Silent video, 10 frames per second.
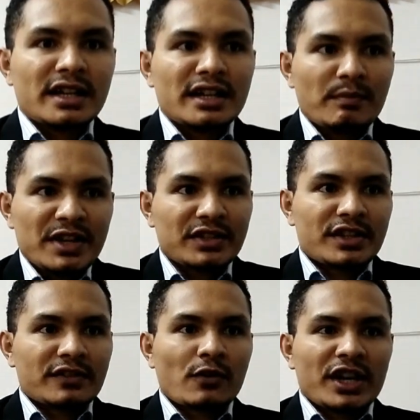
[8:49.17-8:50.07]
in the
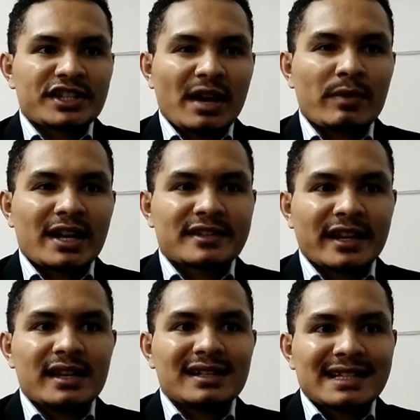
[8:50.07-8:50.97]
business. For example, a
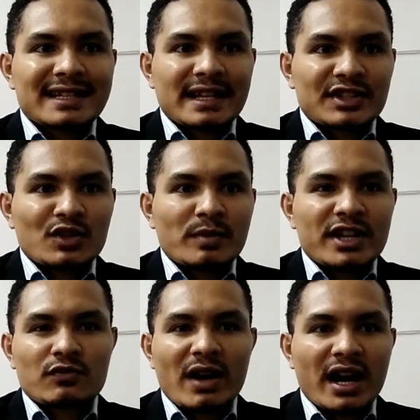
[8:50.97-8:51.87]
sale is assumed
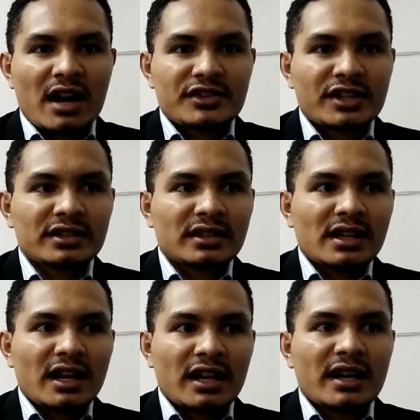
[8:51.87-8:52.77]
as 100
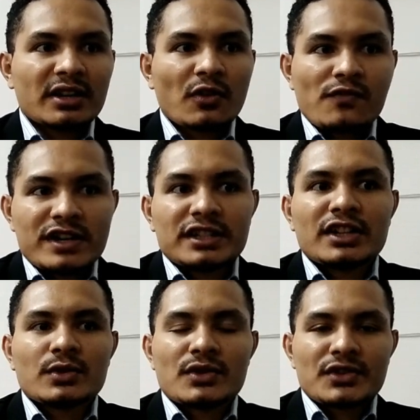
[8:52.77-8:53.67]
and other converted
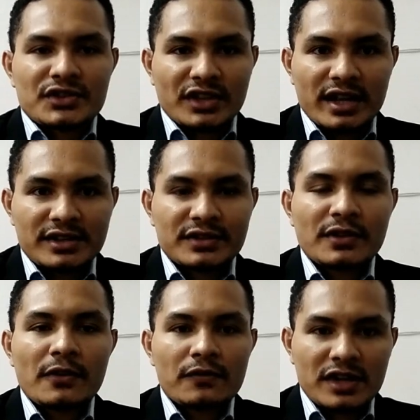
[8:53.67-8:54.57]
into sales
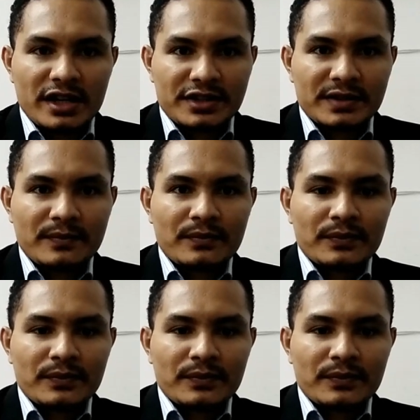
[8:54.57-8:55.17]
figures.